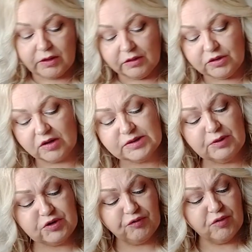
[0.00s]
Not as
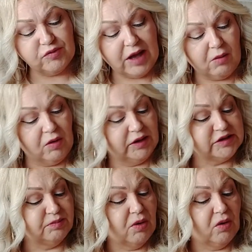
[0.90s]
much fruit in that one.
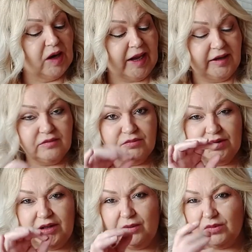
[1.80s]
It's more like,
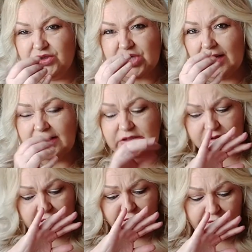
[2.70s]
you know, the jelly
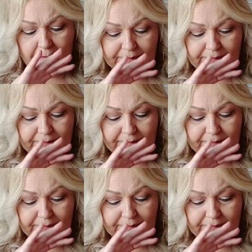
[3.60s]
stuff.